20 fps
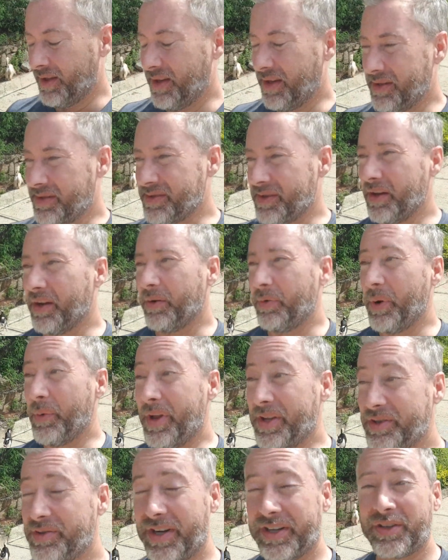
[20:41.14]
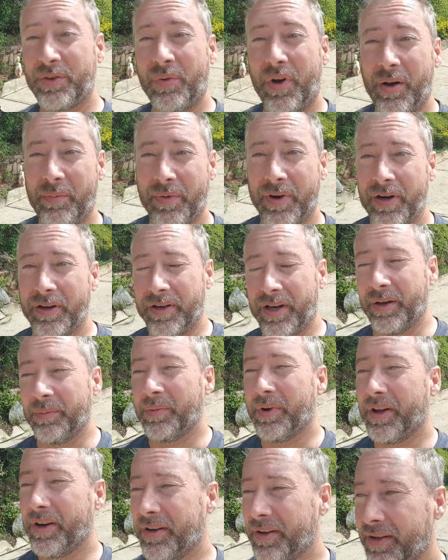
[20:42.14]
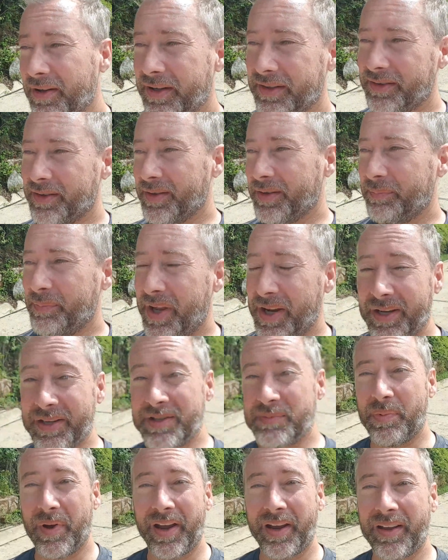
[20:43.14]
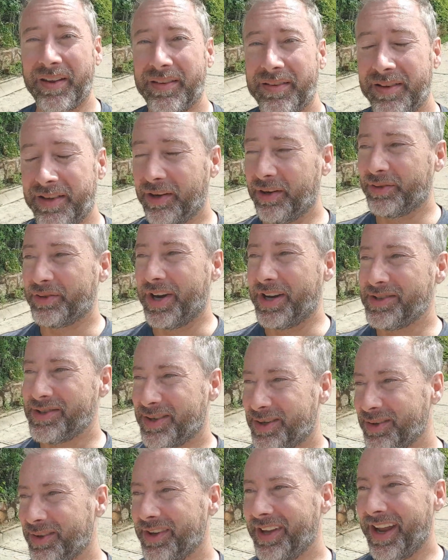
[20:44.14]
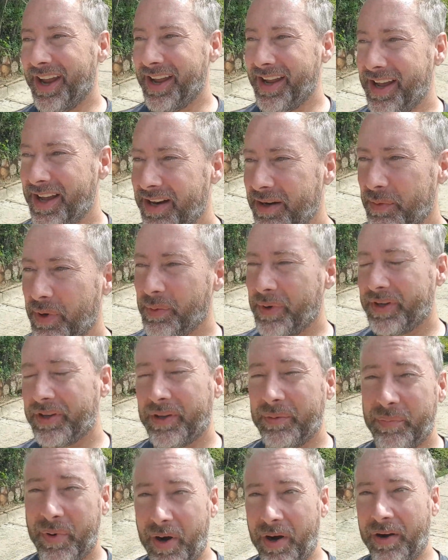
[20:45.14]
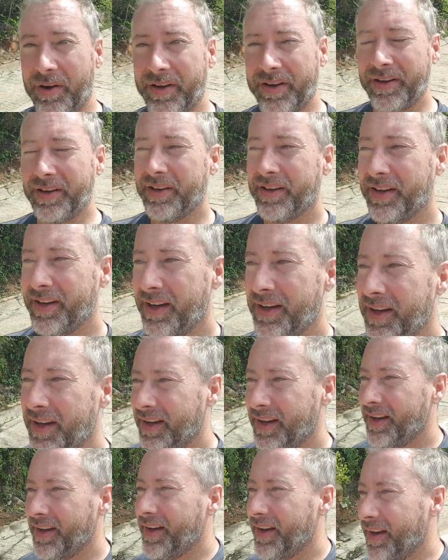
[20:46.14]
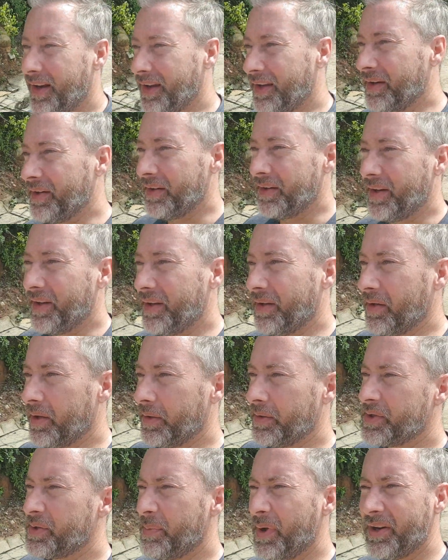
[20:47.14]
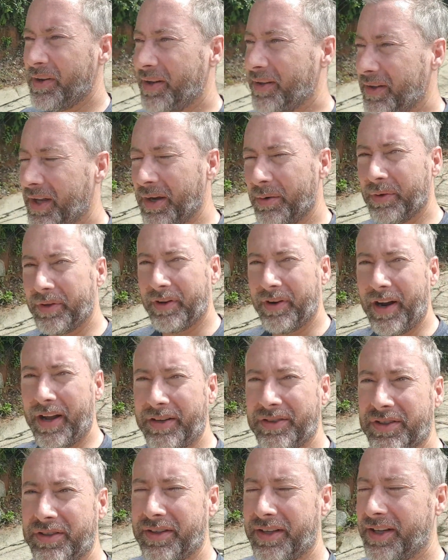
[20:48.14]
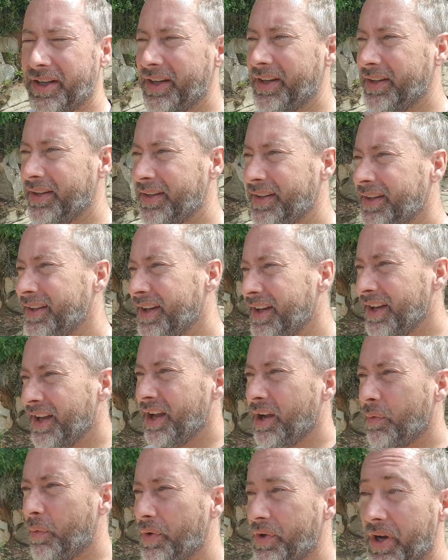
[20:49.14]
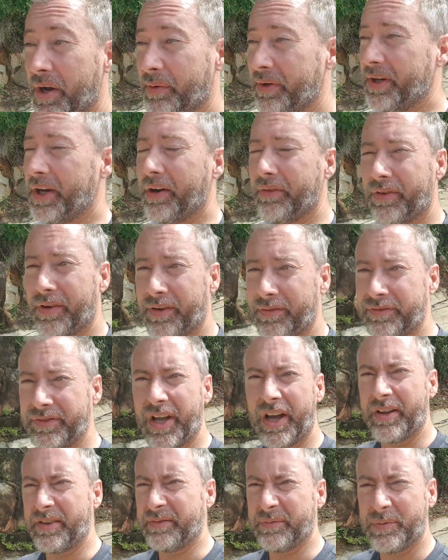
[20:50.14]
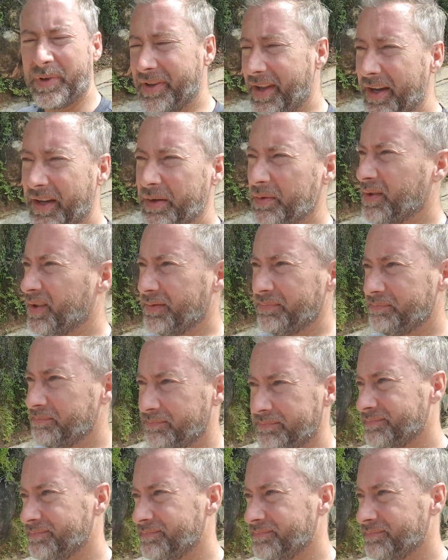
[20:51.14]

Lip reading: So we went straight to Walmart and I bought her like the pinkest bike, little tricycle they had, and we went to the park and spent all day with her actually, which I would never have done with anyone,